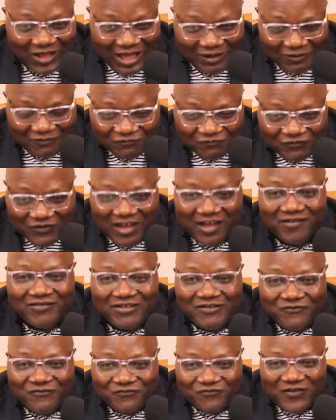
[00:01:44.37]

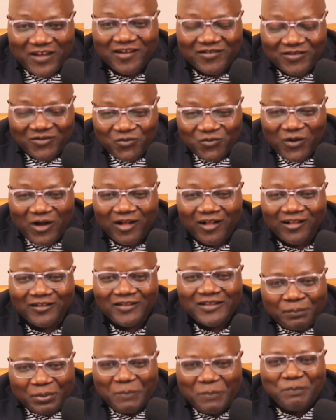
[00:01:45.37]
very, very
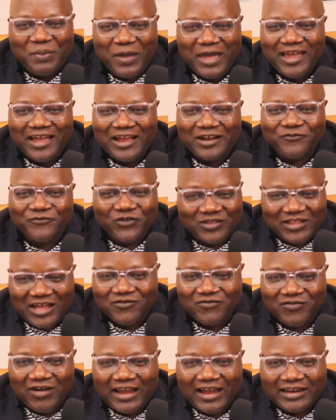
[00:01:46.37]
well prepared for
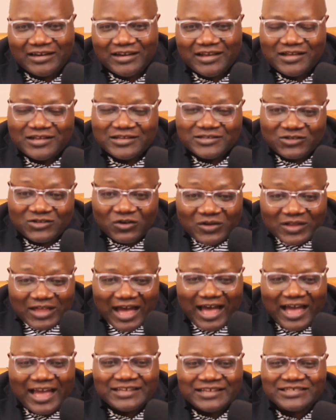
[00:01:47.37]
that ride. So,
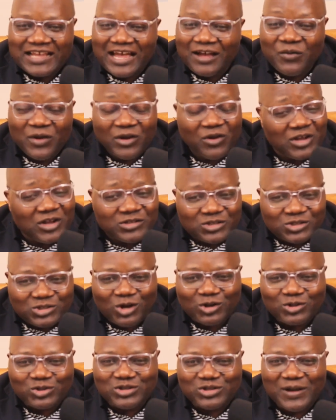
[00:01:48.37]
guys, we're going to
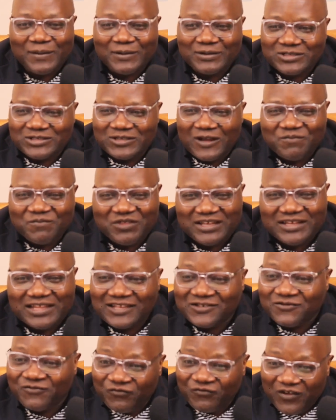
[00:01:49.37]
talk today about something
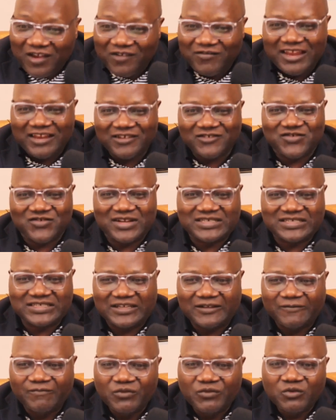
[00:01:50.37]
that's very
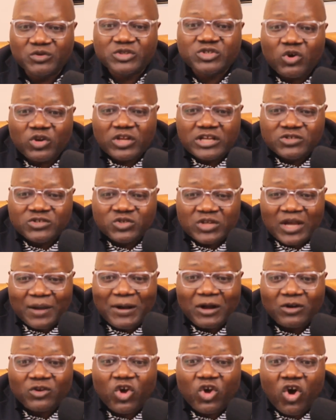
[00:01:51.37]
interesting. We're talking today
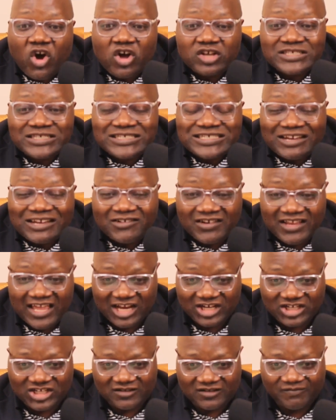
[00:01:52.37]
about cost
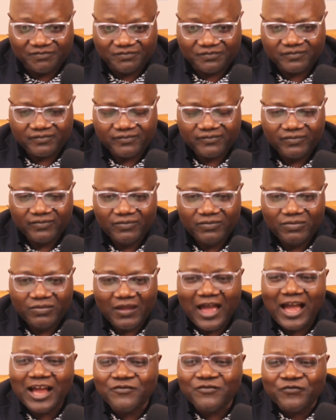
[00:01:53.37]
segregation.
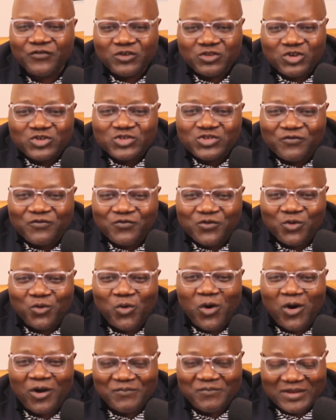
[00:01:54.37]
And for those of you
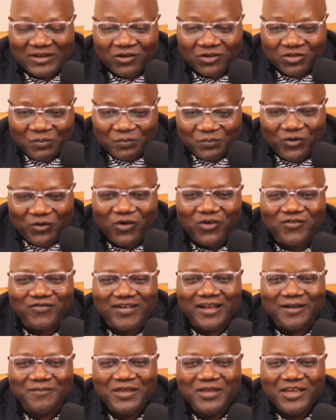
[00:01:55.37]
who have been on the
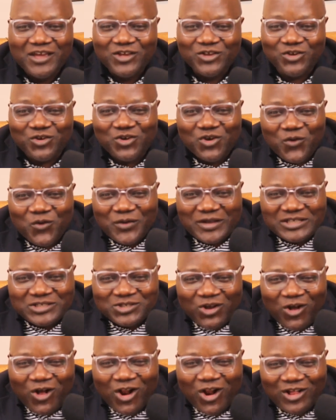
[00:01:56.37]
program, you know, we
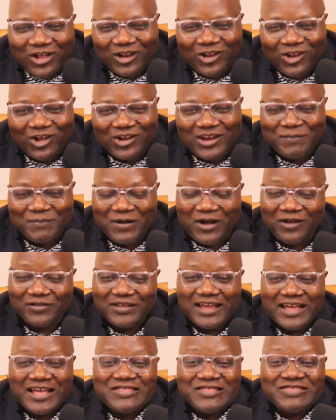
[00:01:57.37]
talk a lot about
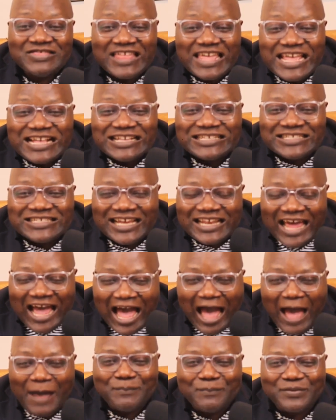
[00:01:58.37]
things that
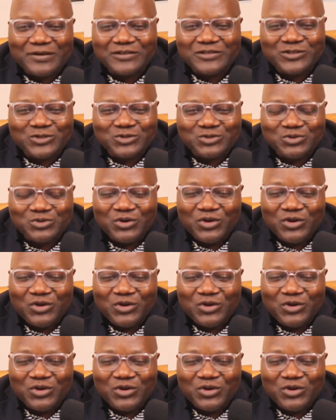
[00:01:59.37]
happen to